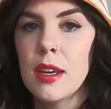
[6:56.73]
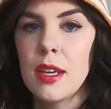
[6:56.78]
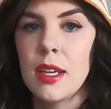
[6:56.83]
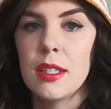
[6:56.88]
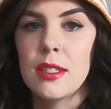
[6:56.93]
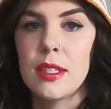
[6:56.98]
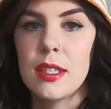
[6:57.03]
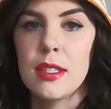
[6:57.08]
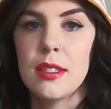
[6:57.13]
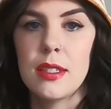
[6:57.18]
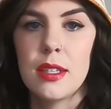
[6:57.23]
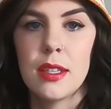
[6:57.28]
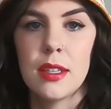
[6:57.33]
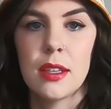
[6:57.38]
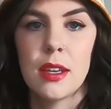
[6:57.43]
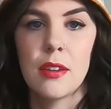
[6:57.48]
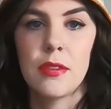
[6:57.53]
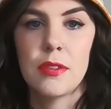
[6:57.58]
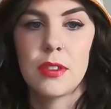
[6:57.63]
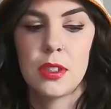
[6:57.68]
It's easy
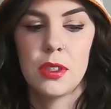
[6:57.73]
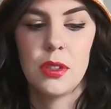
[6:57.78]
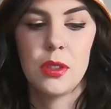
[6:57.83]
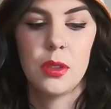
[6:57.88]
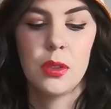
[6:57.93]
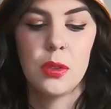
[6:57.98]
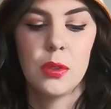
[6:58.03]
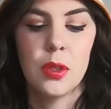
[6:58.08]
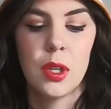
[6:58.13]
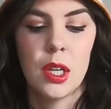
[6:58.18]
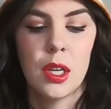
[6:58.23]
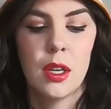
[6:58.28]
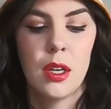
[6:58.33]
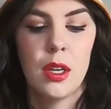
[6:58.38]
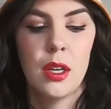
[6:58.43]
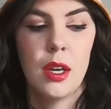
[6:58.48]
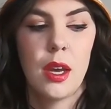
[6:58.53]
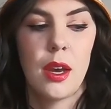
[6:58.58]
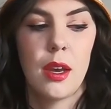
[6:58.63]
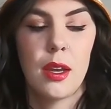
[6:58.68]
enough to
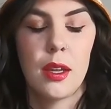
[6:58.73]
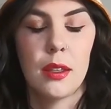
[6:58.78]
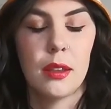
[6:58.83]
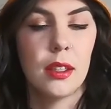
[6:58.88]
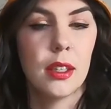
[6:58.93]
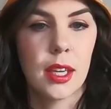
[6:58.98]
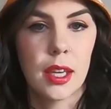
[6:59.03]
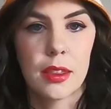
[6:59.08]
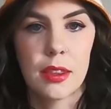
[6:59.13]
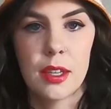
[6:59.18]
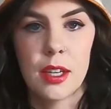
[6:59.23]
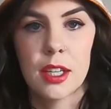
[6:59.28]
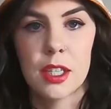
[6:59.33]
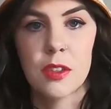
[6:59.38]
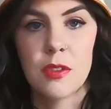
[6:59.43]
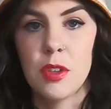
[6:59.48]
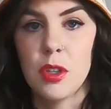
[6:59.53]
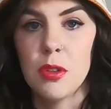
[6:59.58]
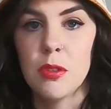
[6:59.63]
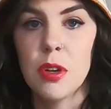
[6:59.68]
look at the
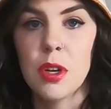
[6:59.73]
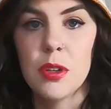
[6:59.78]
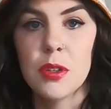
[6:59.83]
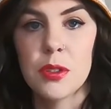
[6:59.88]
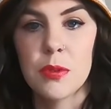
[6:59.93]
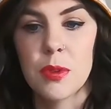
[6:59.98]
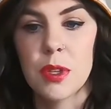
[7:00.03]
next few rows,